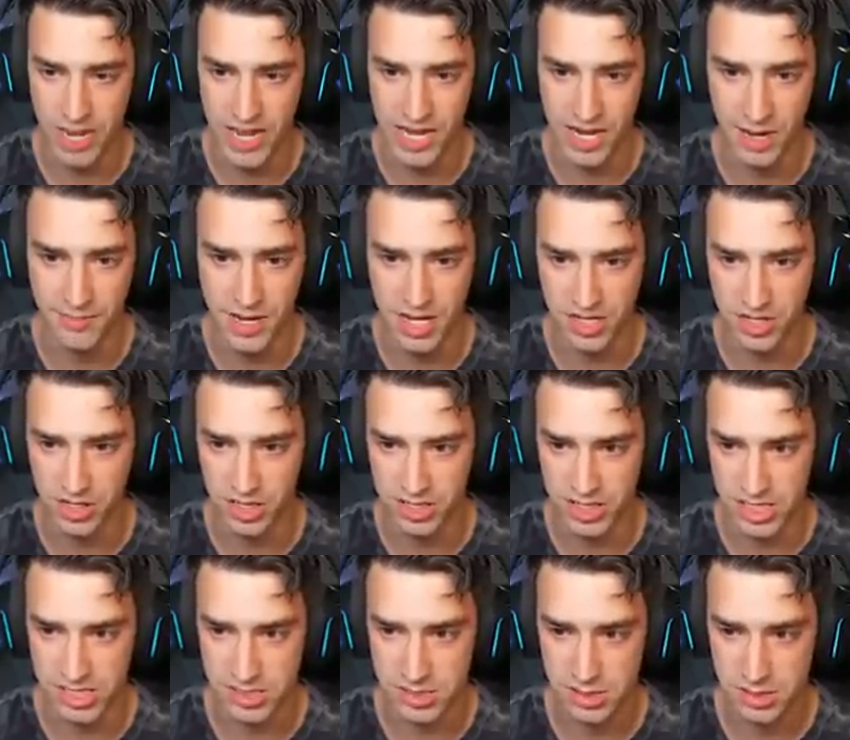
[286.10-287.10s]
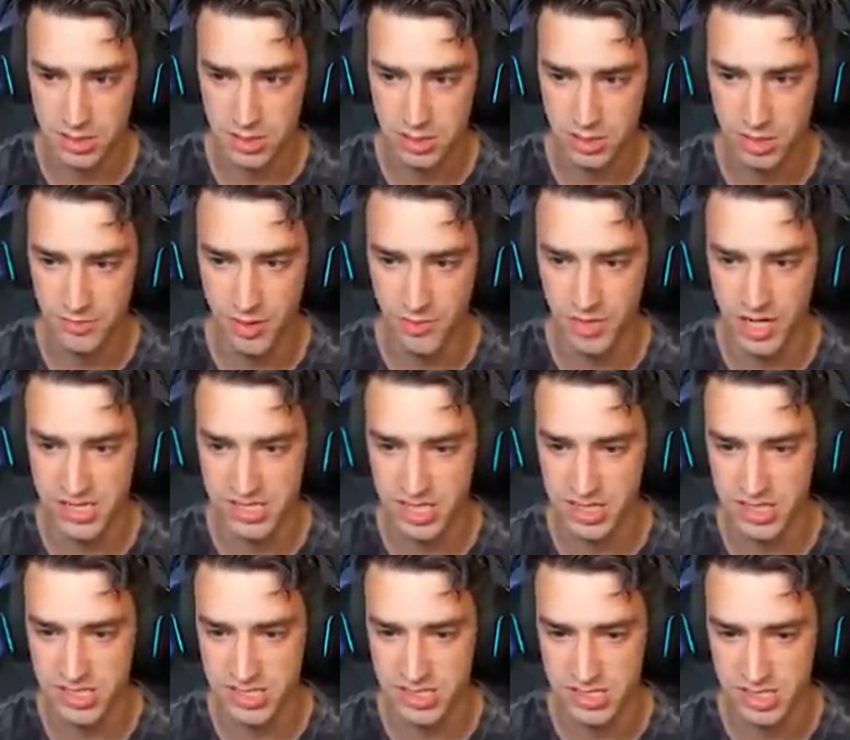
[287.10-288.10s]
man, I'm not good at this. Remember when I
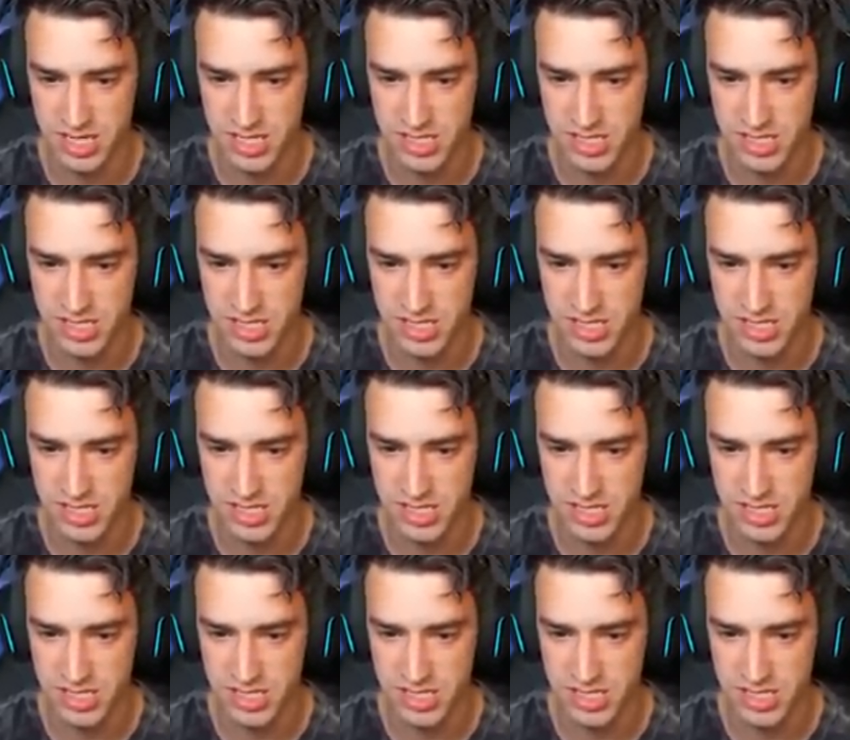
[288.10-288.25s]
said this is